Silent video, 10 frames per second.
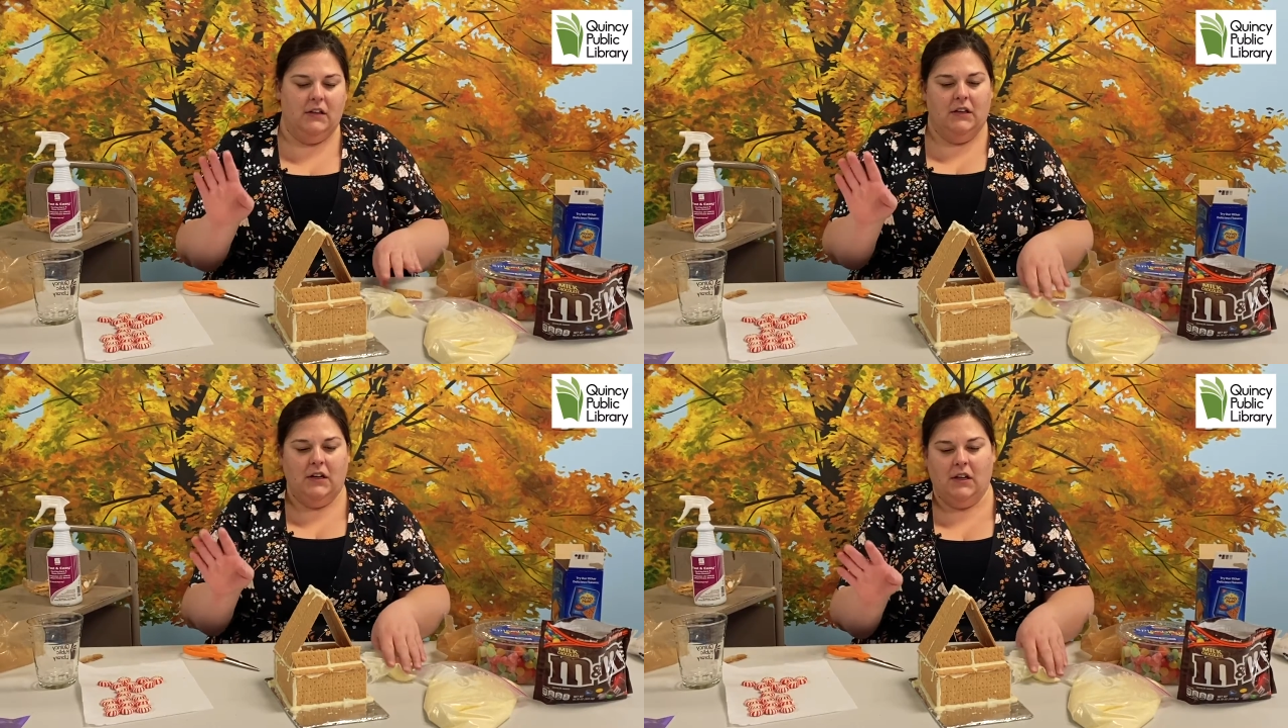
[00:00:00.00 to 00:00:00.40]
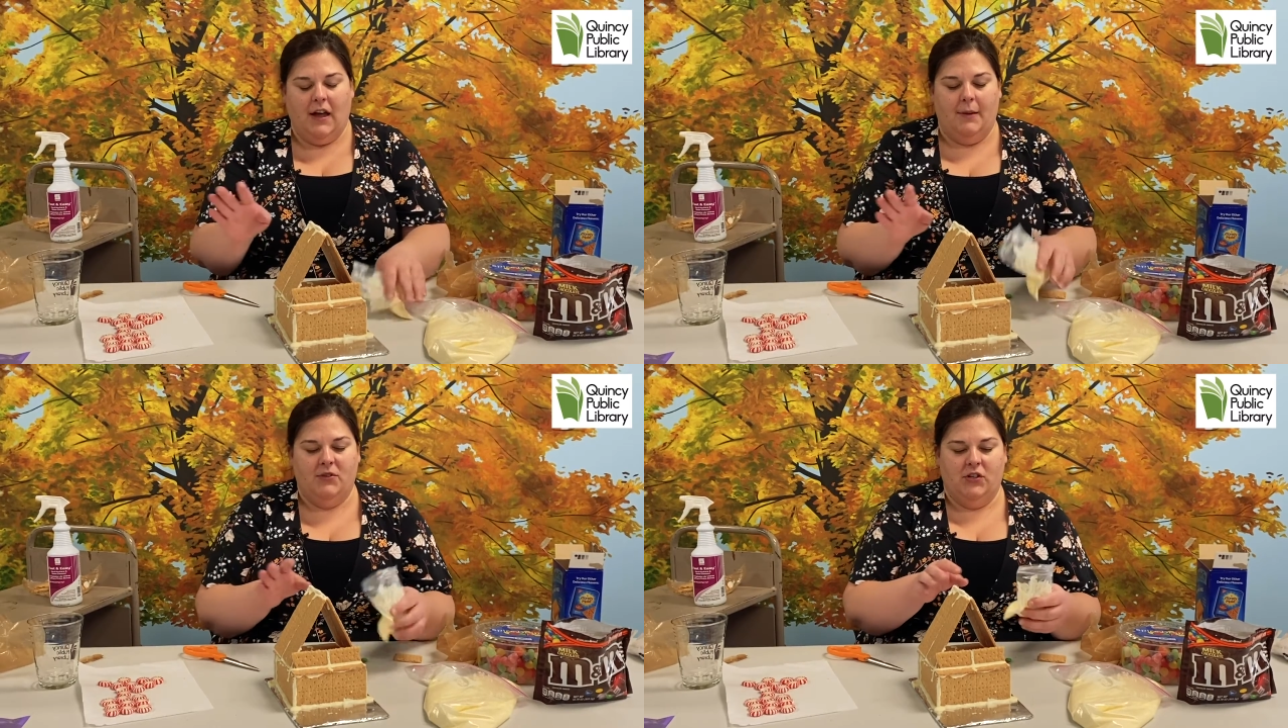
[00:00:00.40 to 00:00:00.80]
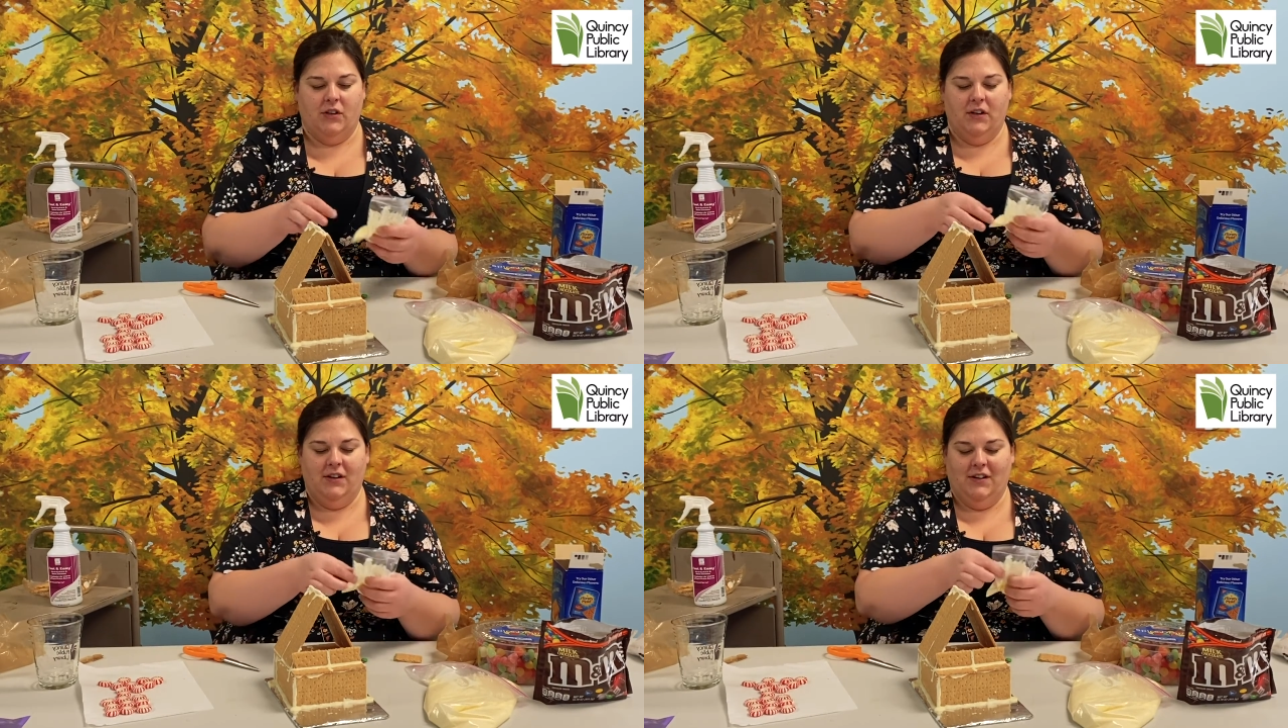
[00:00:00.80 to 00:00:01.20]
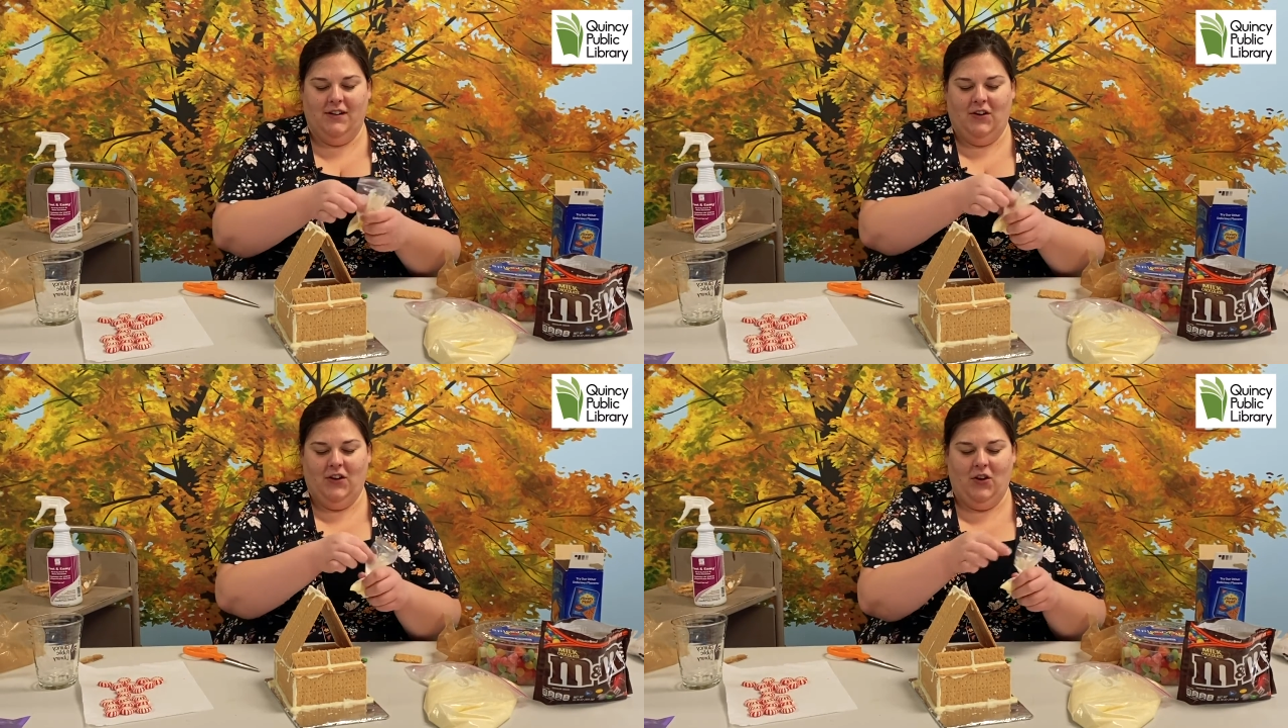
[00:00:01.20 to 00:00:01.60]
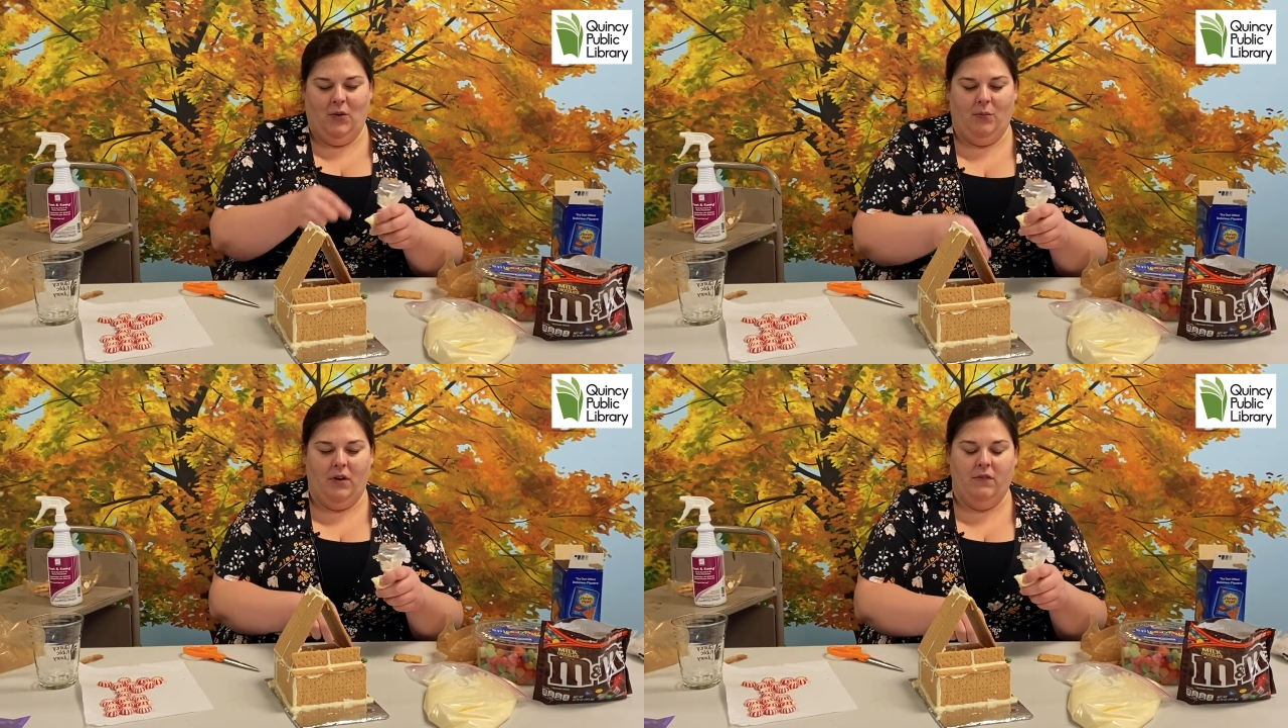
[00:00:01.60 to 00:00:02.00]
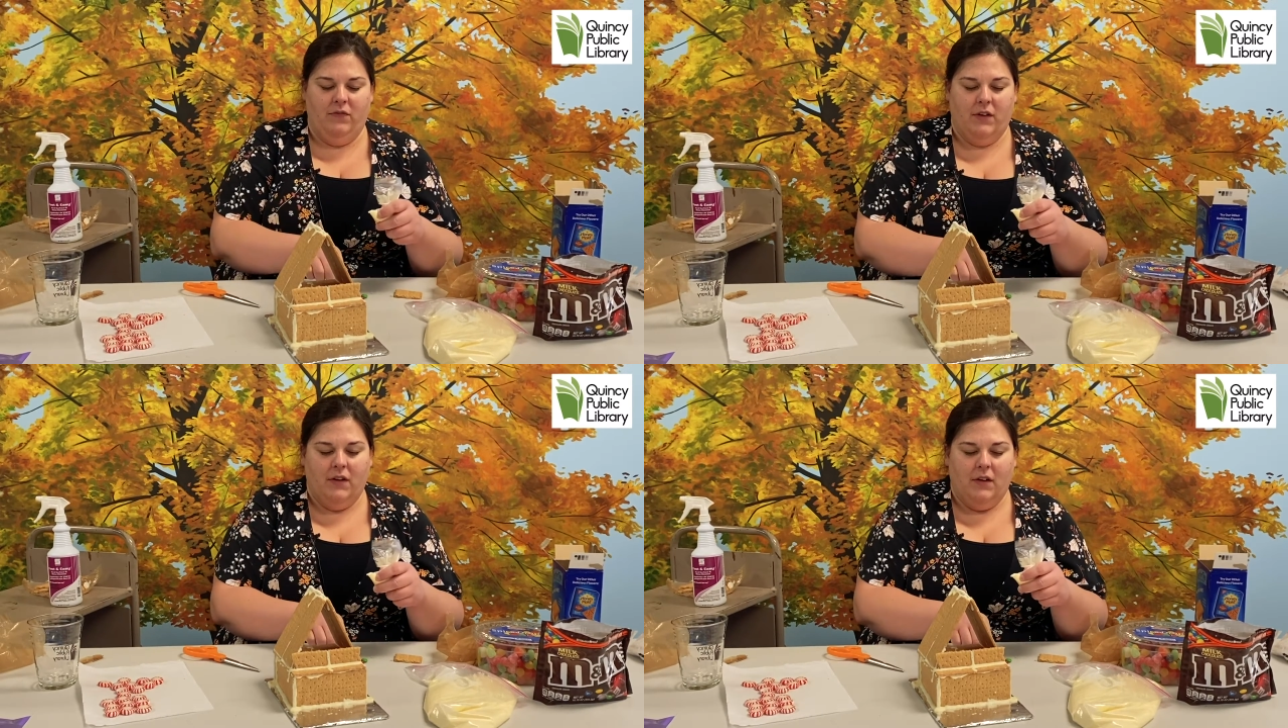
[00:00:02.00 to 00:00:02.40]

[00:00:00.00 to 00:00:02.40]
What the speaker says: collapse your roof.